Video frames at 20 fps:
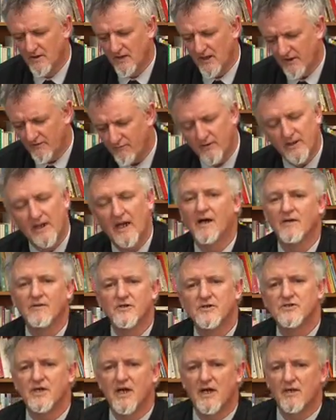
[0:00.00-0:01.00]
If we
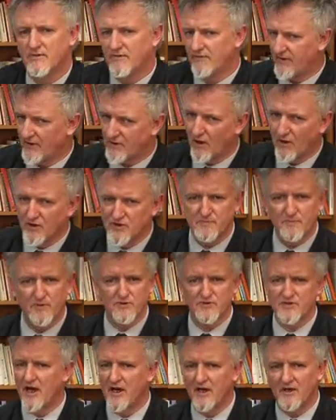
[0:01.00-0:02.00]
understand that the
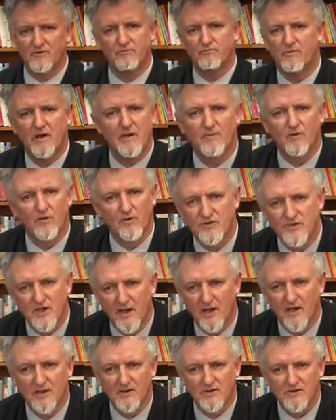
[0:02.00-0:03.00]
Gospels aren't
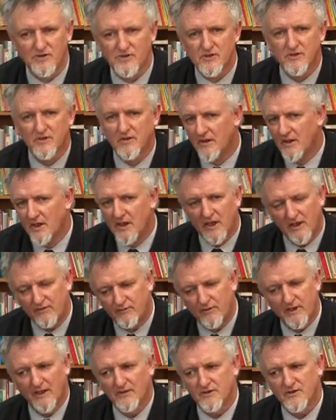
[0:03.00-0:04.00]
reportage, if
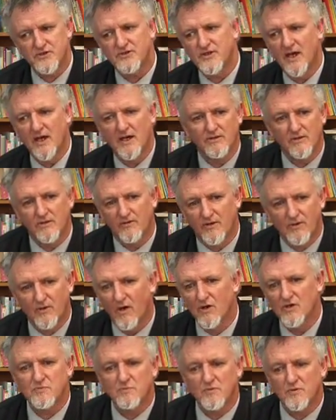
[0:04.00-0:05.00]
we understand that the
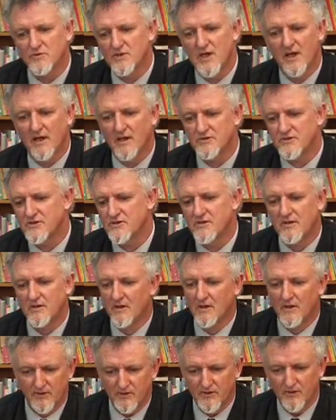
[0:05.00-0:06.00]
Gospels aren't,
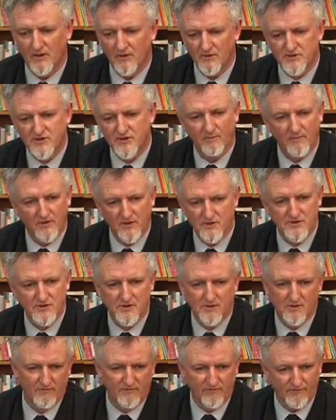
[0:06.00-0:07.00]
someone's
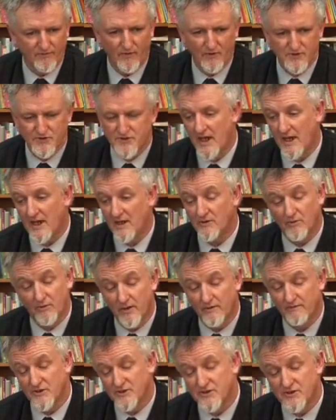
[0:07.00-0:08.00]
first-hand or
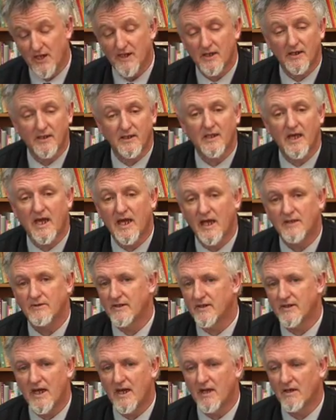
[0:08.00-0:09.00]
even second-hand
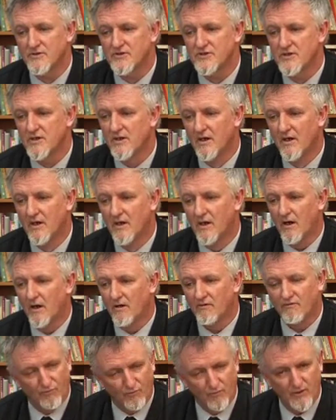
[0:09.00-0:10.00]
accounts
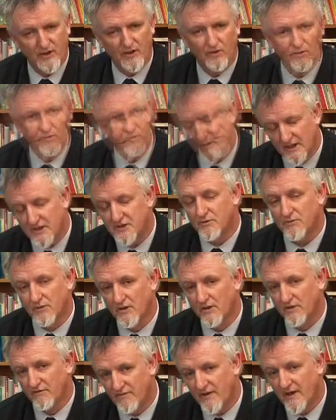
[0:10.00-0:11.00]
of real
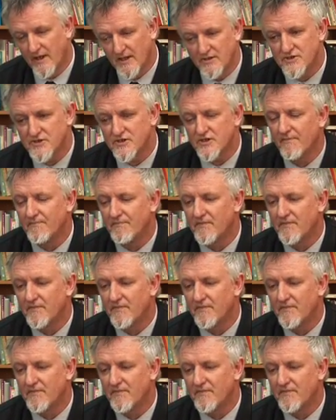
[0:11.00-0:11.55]
literal events,